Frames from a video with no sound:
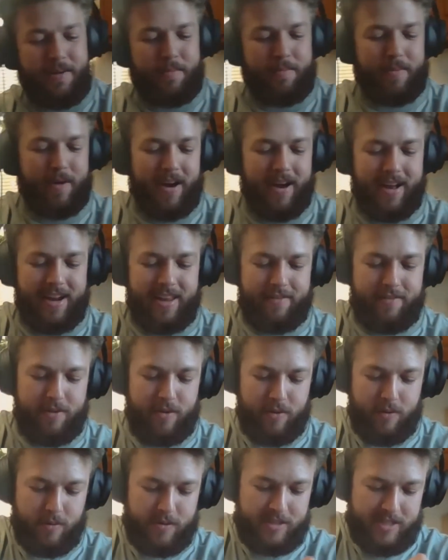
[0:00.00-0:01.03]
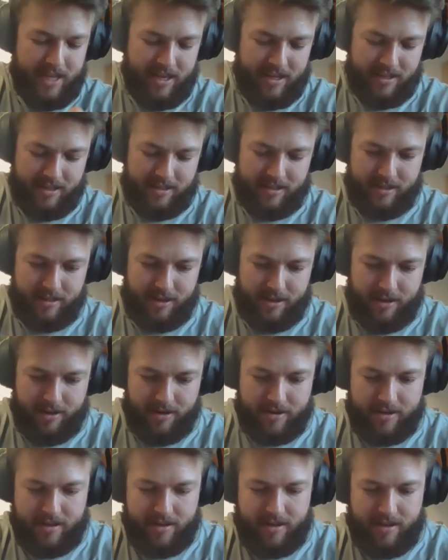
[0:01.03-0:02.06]
But if you take a look,
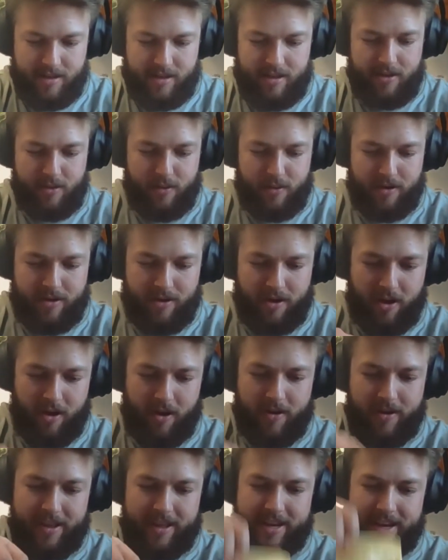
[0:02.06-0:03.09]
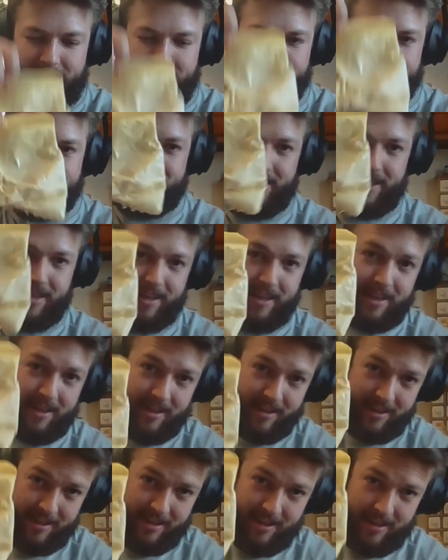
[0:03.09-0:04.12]
you can already kind of see
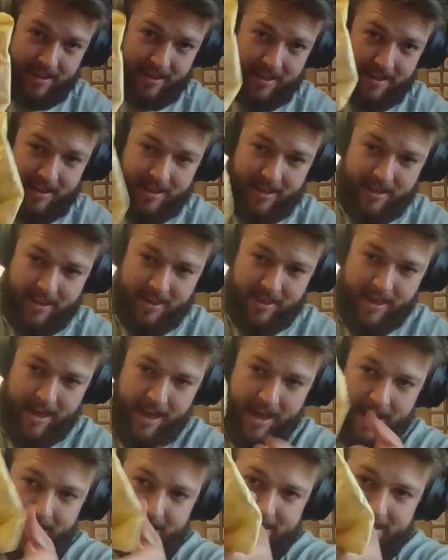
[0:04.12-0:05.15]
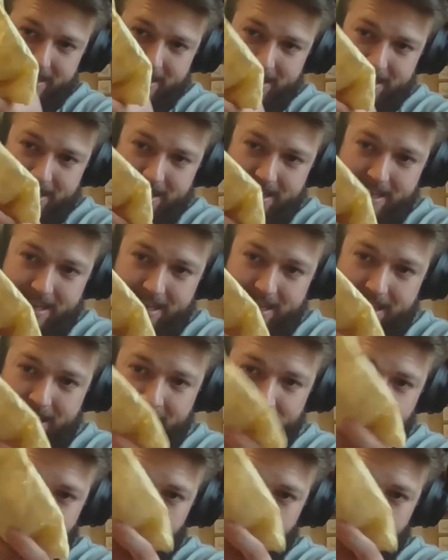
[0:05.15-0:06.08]
that it's